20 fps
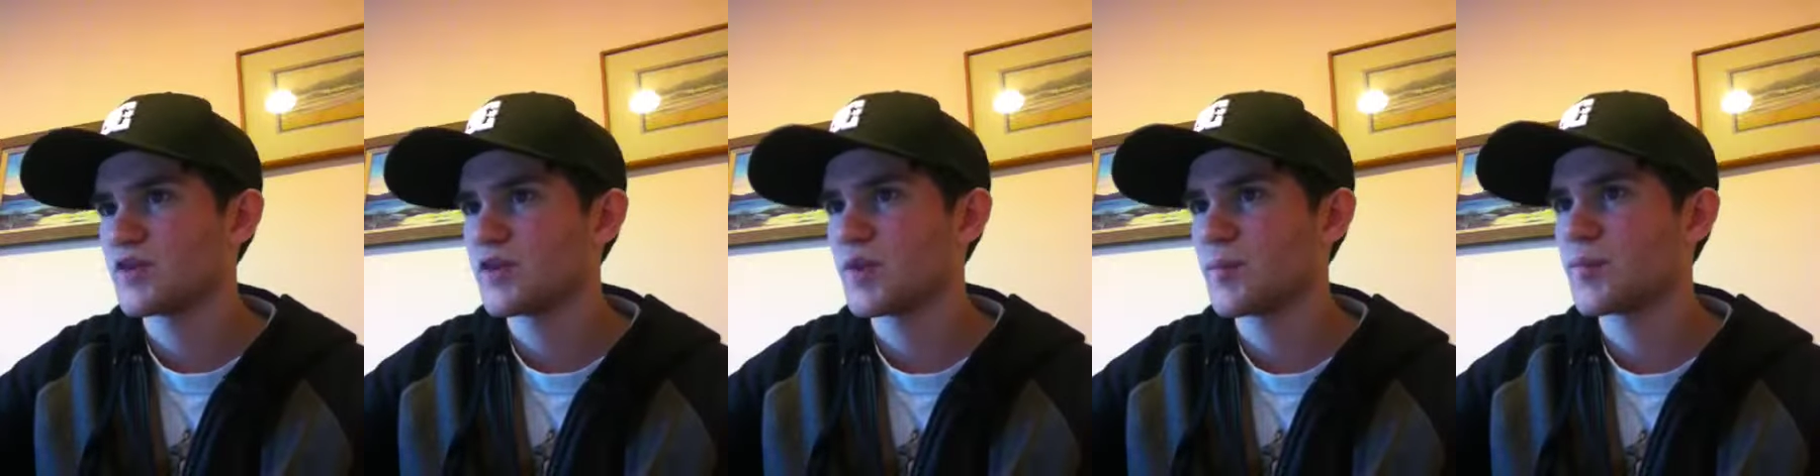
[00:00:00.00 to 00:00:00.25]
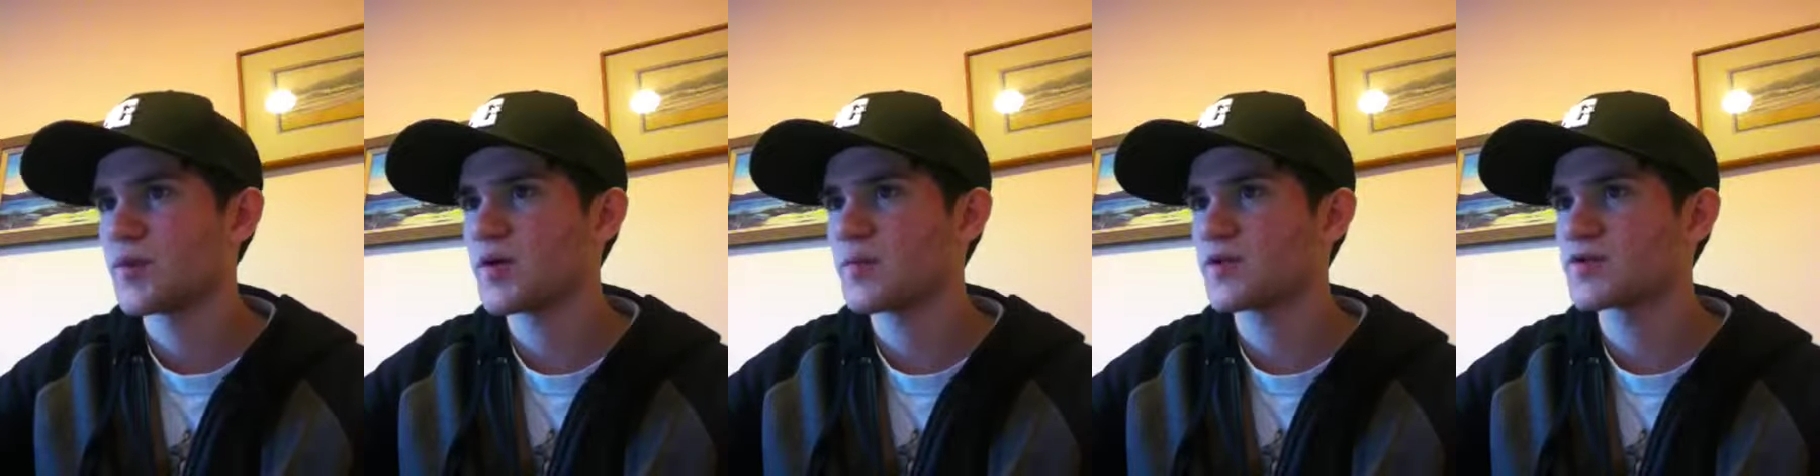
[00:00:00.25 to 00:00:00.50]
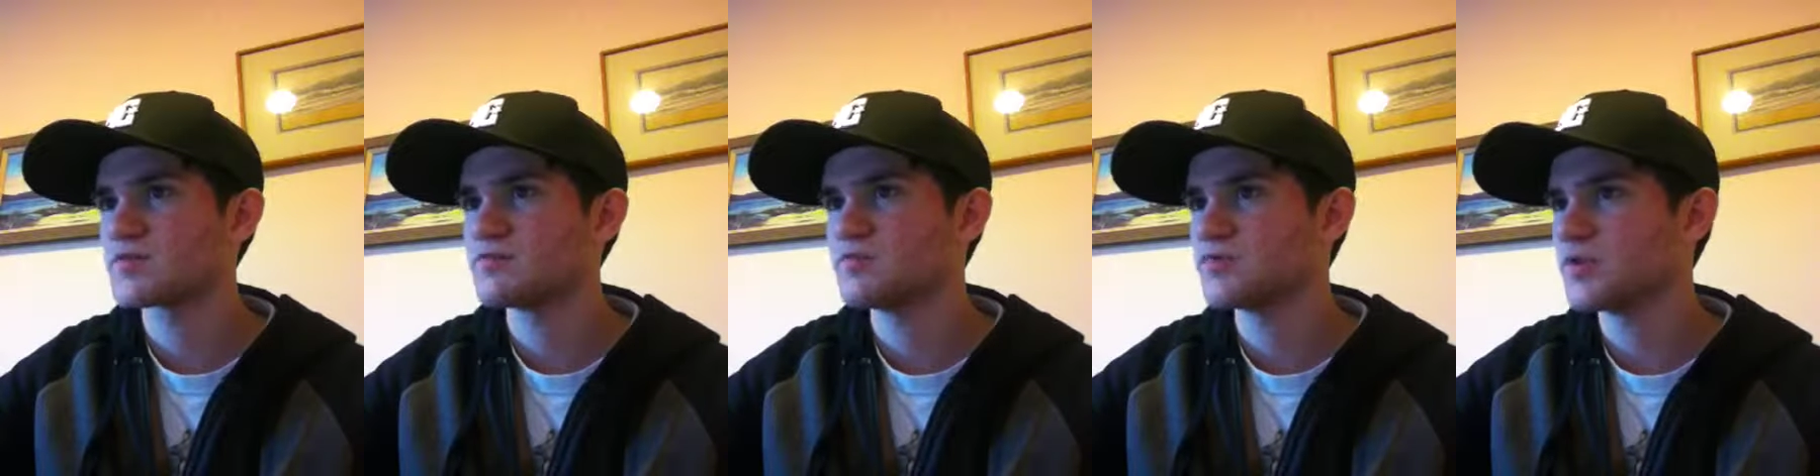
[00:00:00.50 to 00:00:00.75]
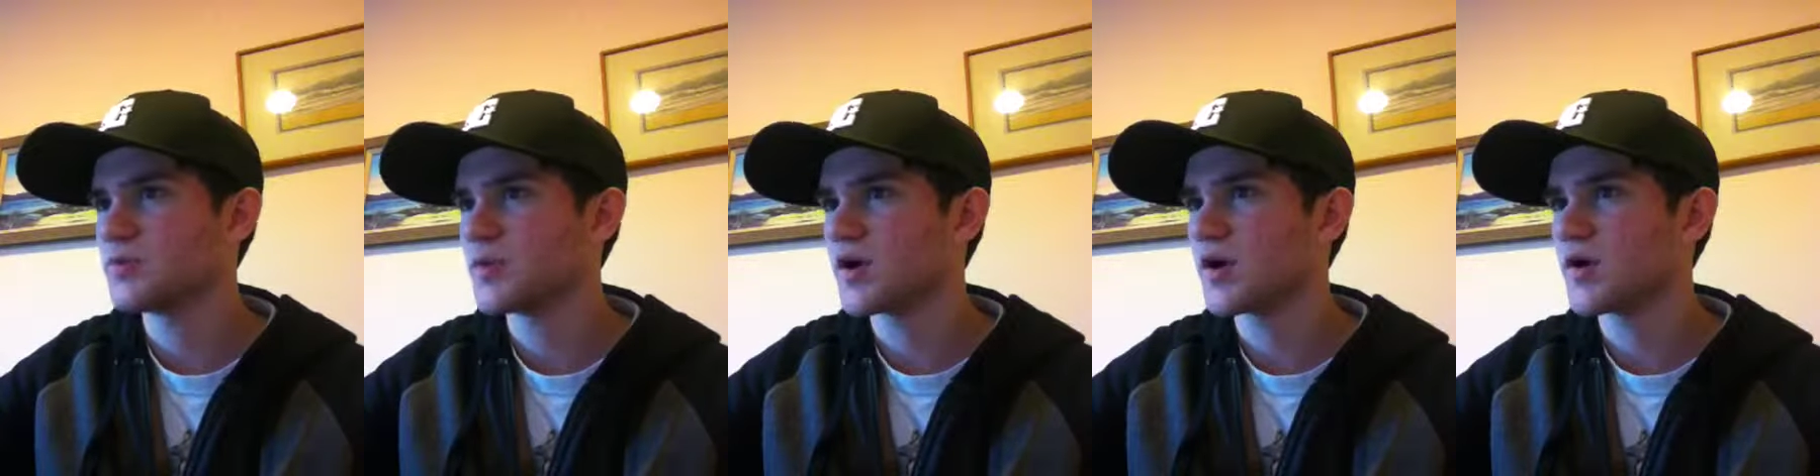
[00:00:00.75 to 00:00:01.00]
That pretty much
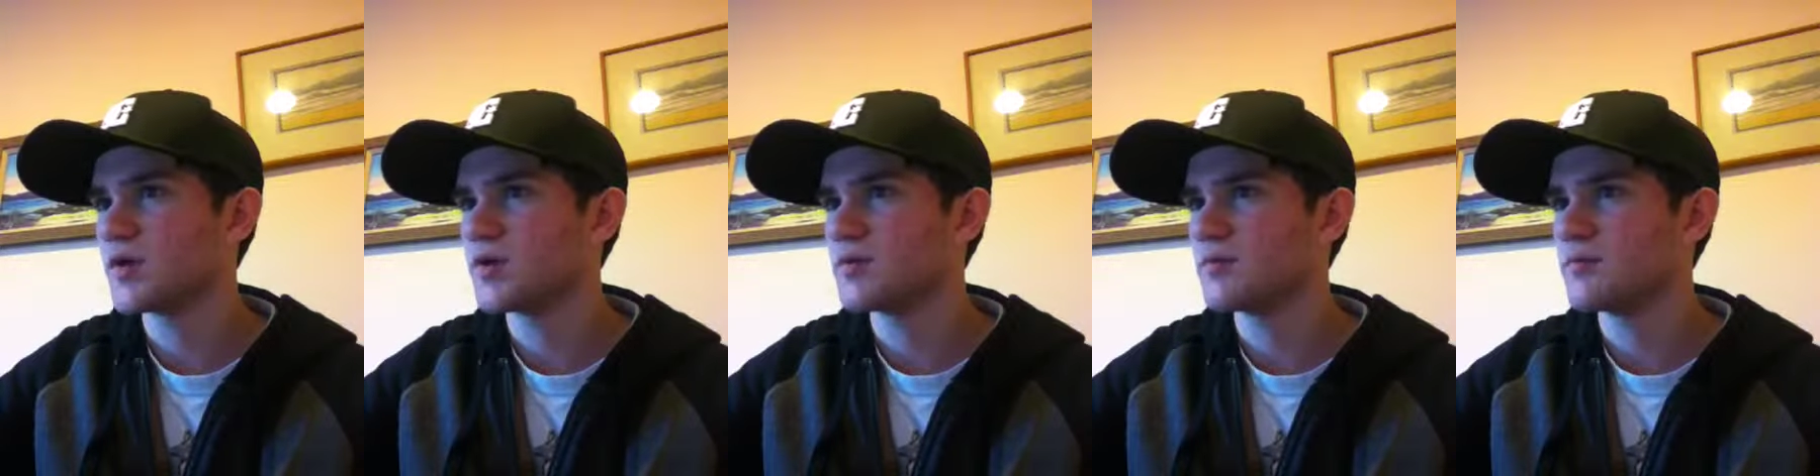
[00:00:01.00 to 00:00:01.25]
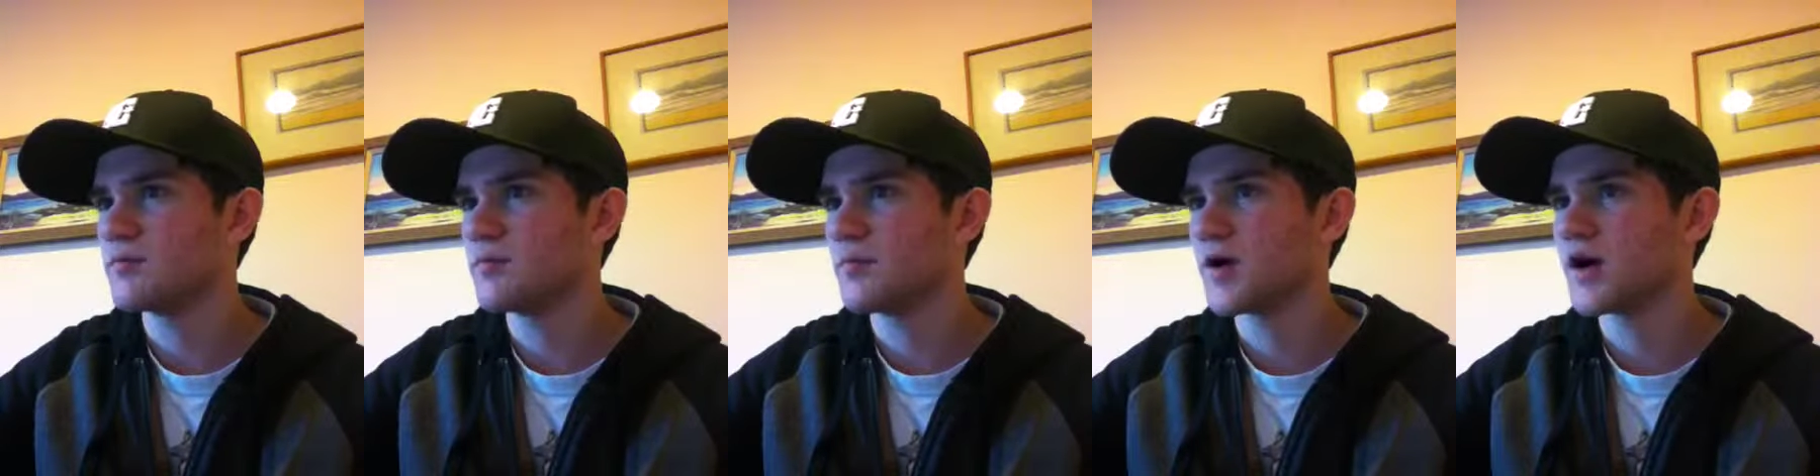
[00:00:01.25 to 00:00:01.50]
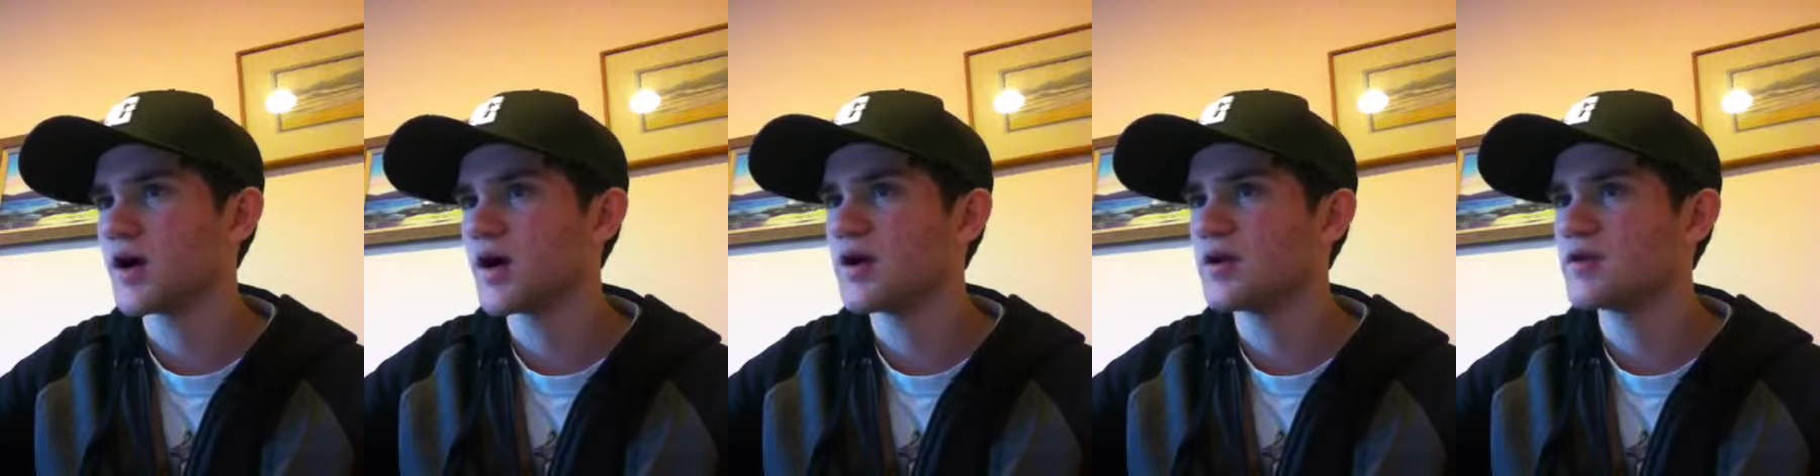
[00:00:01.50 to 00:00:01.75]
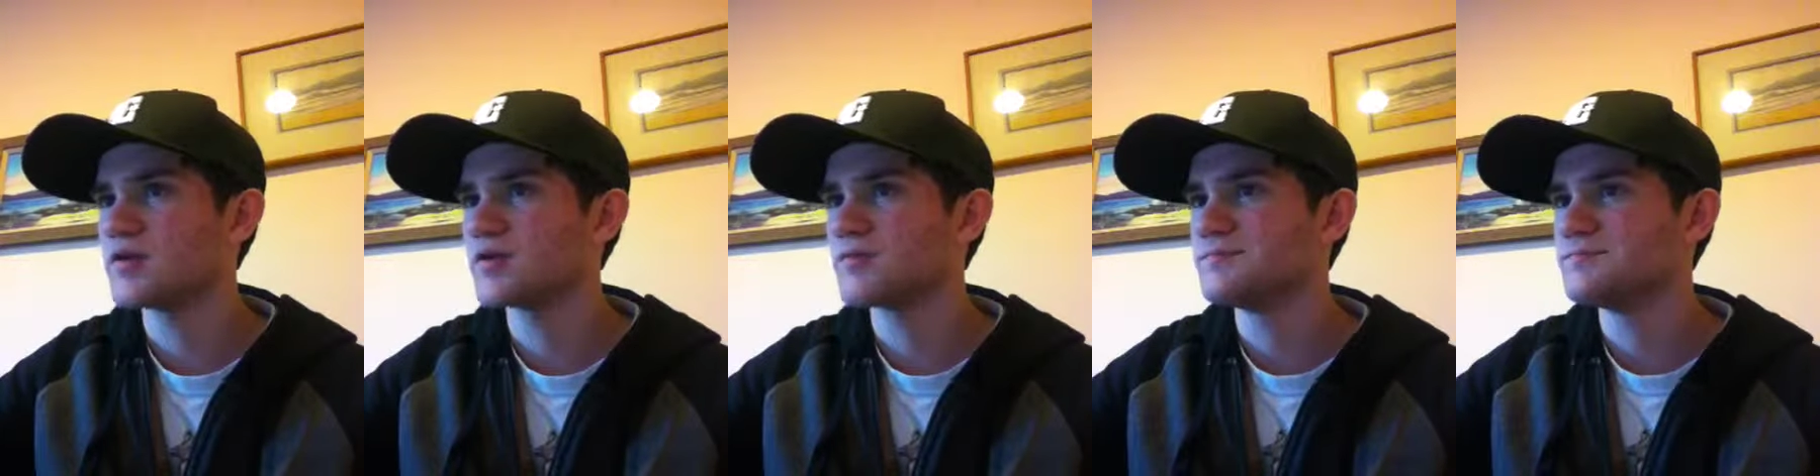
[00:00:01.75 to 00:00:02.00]
blew my
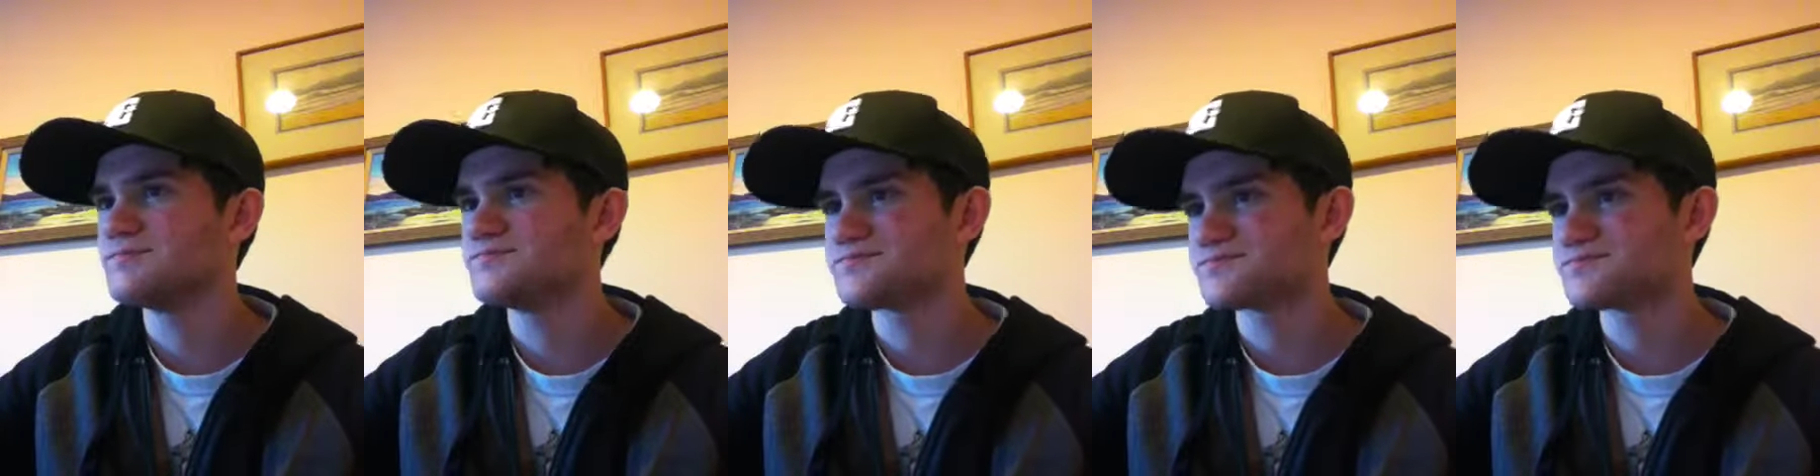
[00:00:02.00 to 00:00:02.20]
mind.